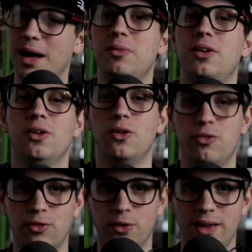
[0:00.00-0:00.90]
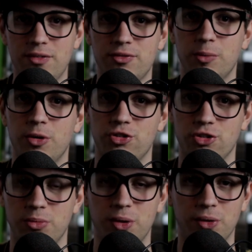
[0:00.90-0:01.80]
I'm gonna go full
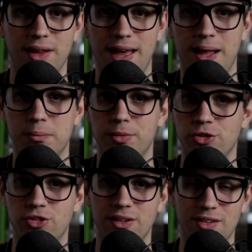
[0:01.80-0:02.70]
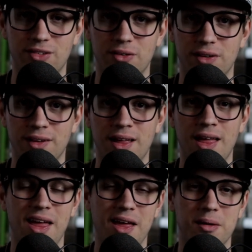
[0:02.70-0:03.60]
infomercial mode and push the Discord